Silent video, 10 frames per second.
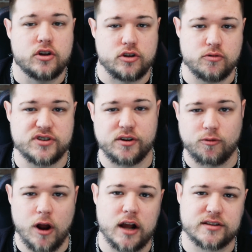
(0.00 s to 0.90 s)
using
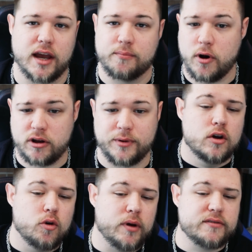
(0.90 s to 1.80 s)
Rock type
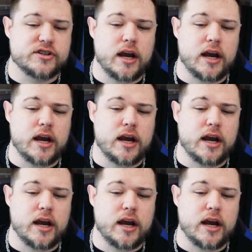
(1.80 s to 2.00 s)
Pokemon. We have Shadow